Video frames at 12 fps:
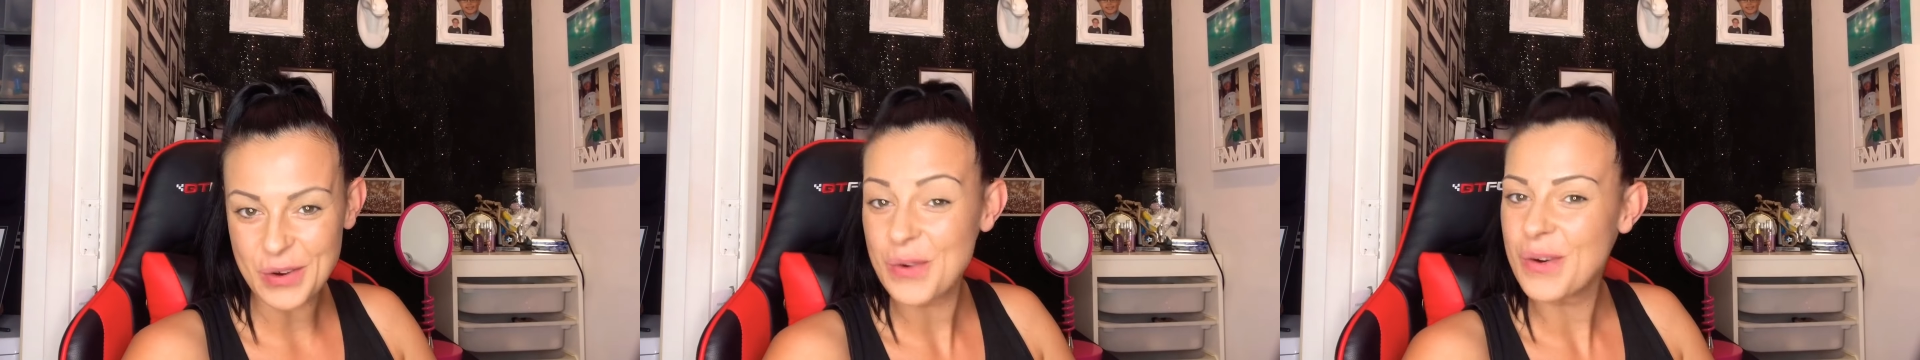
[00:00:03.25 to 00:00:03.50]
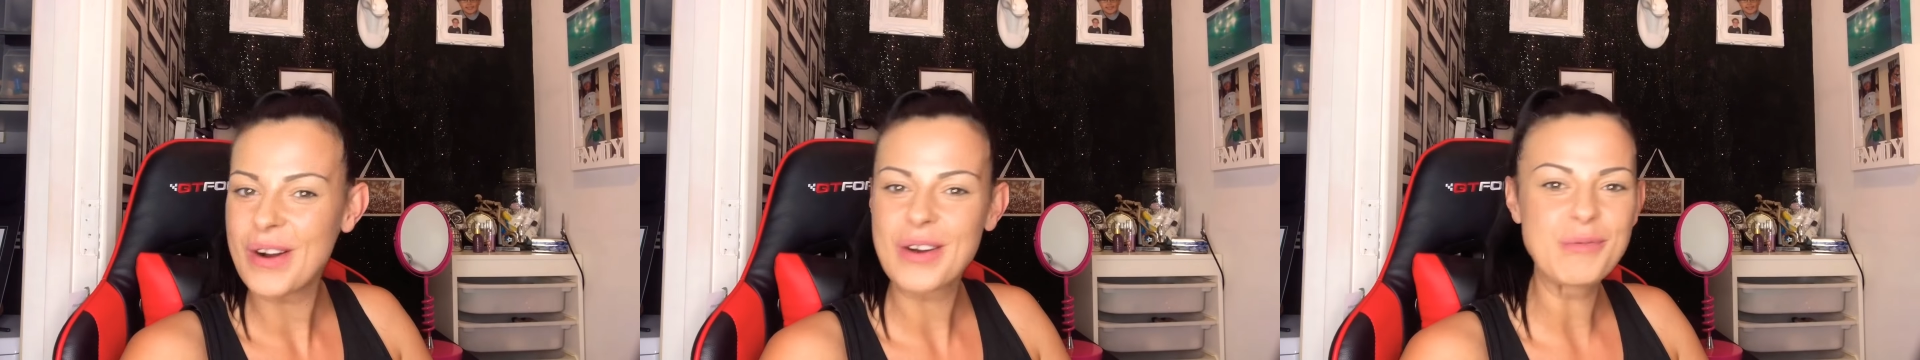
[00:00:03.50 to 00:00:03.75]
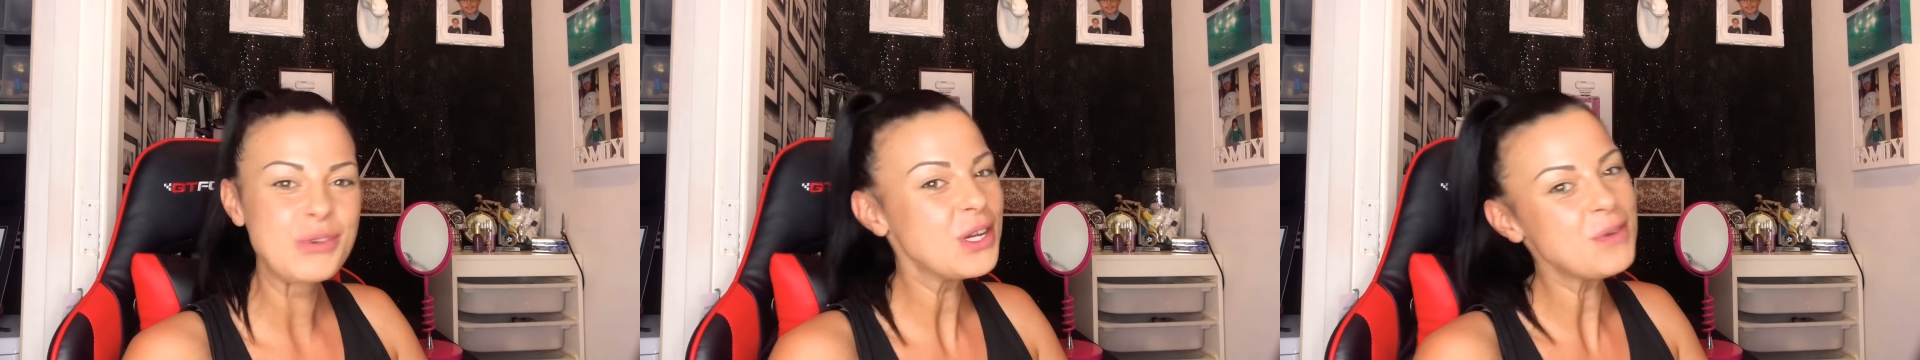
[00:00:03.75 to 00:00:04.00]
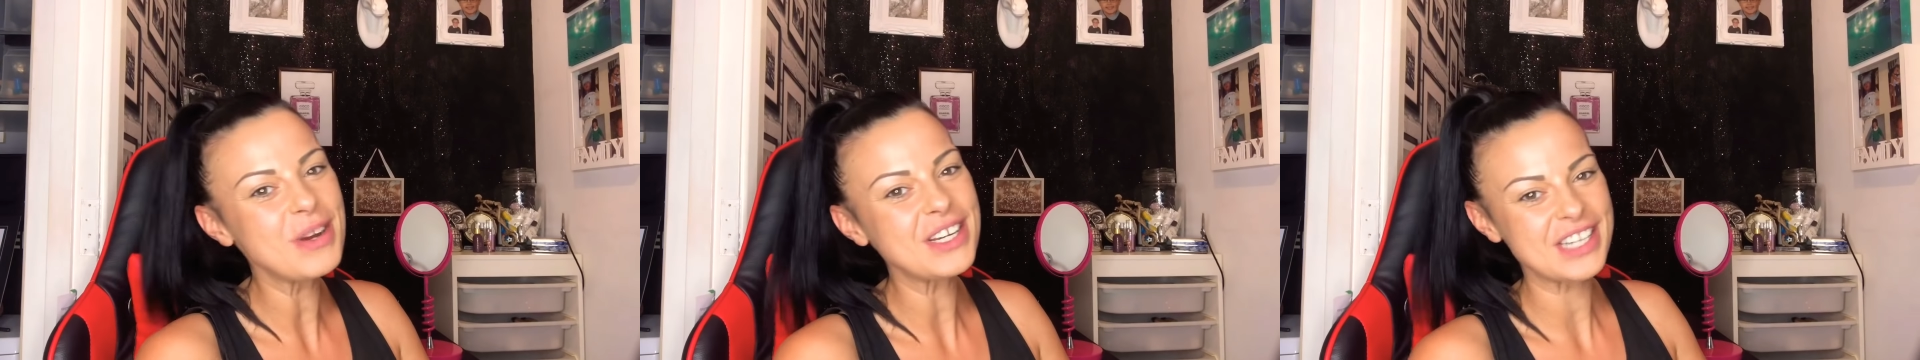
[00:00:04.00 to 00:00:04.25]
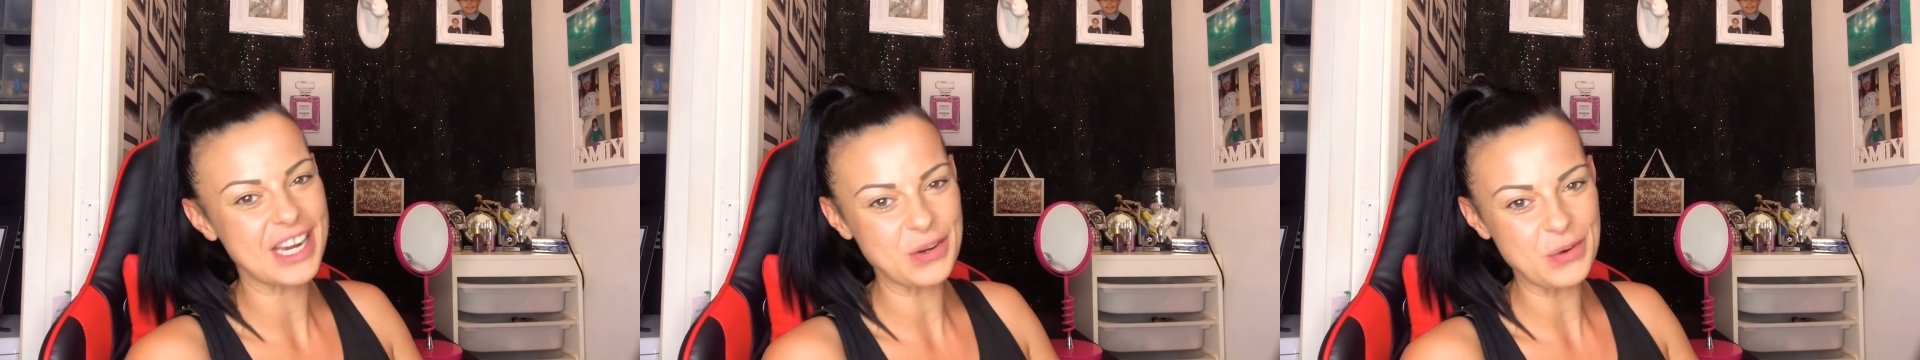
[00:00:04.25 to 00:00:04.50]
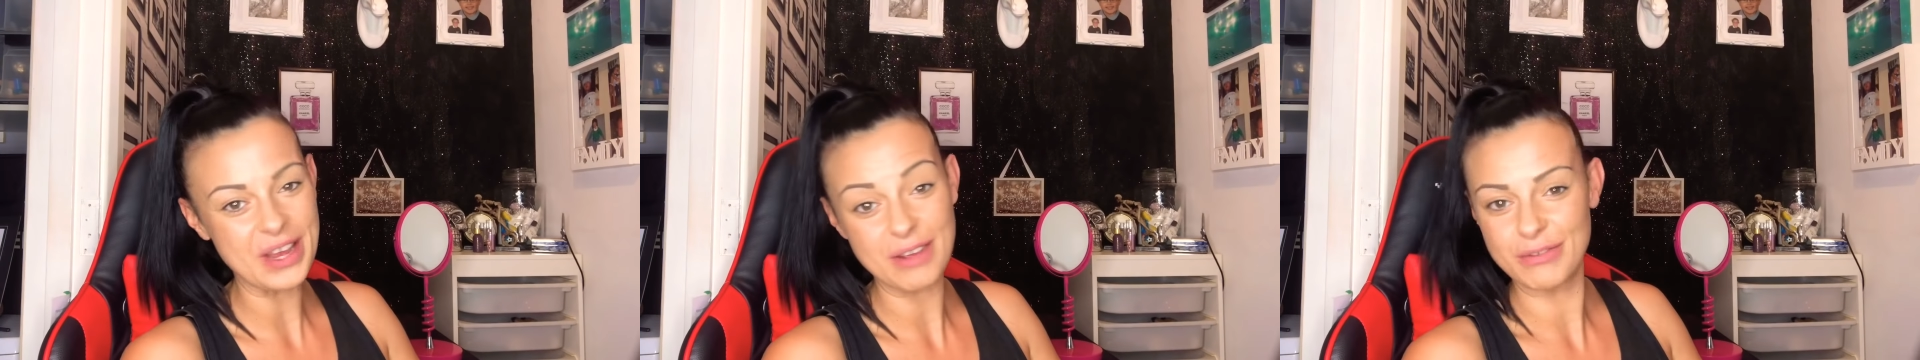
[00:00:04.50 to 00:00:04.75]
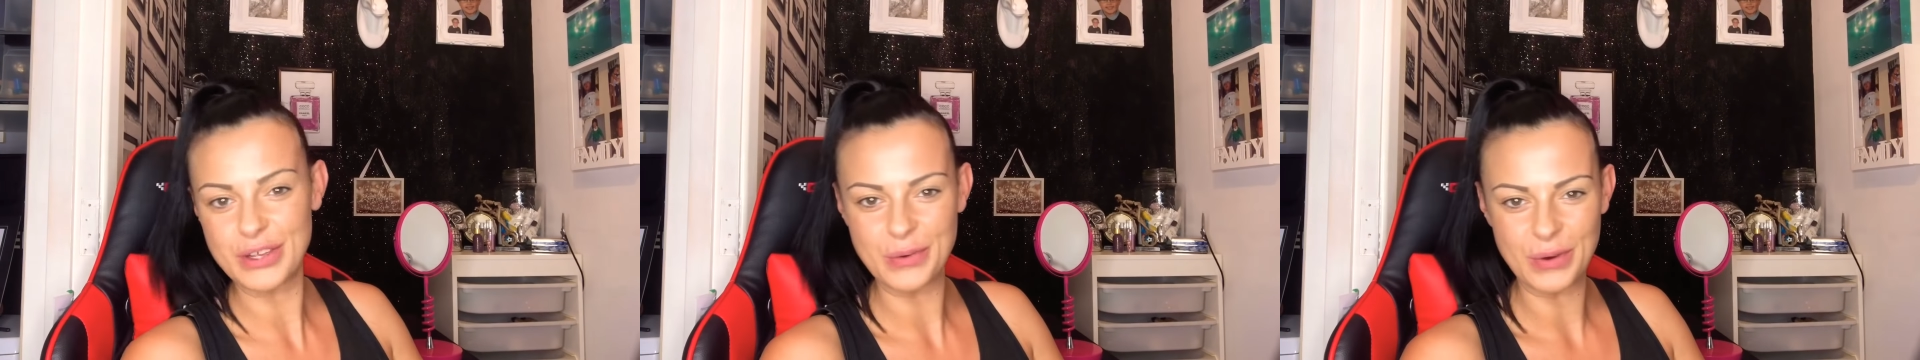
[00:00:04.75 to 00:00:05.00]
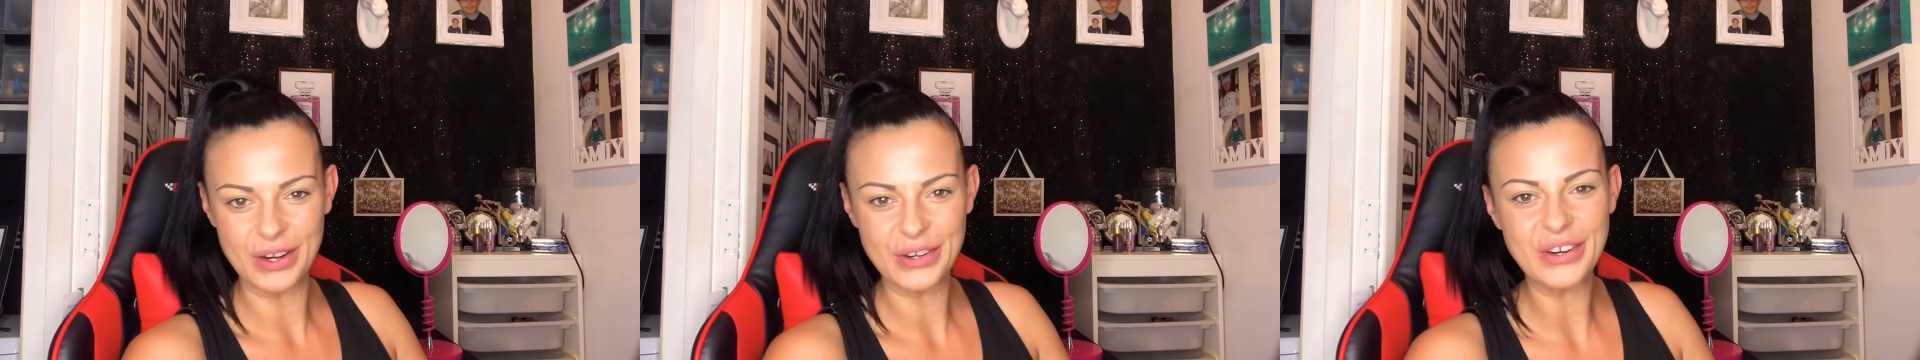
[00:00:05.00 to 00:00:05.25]
or welcome to my channel if you
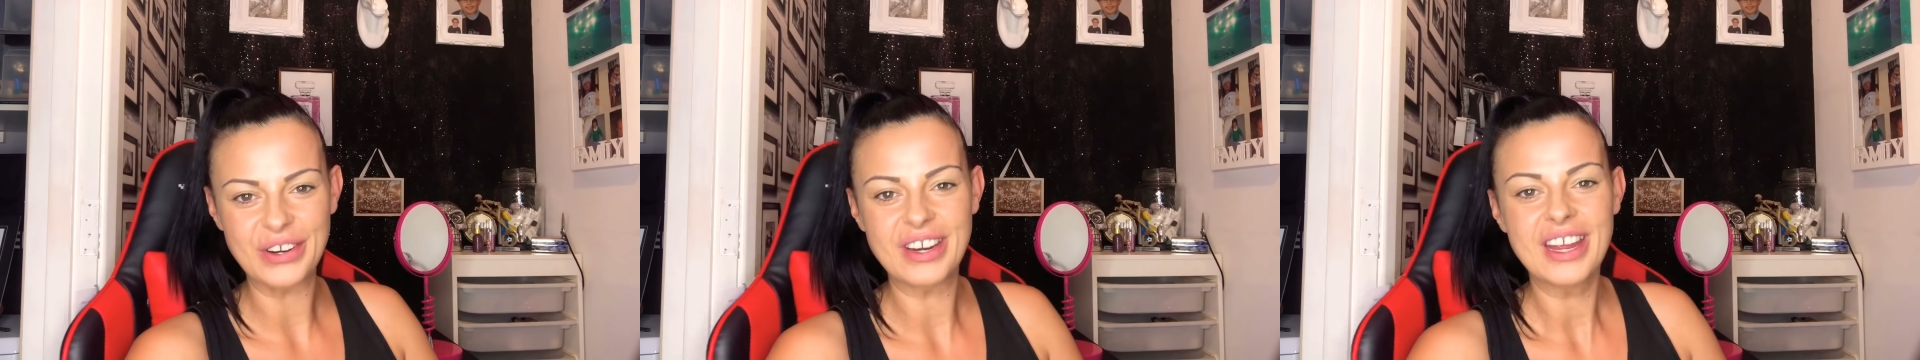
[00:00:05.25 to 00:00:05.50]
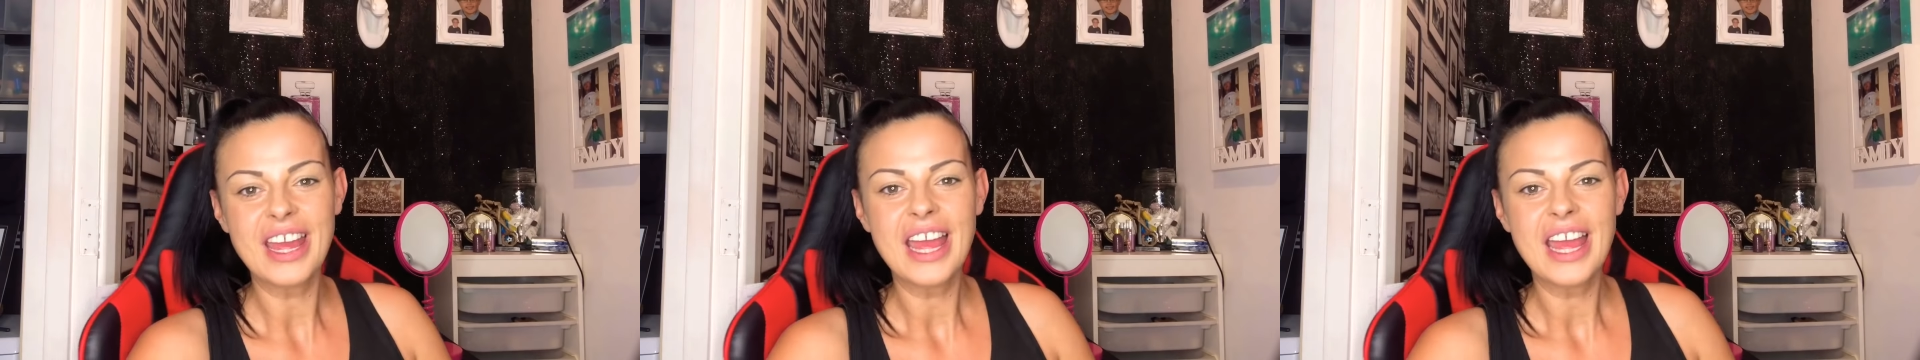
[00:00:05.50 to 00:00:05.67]
are new.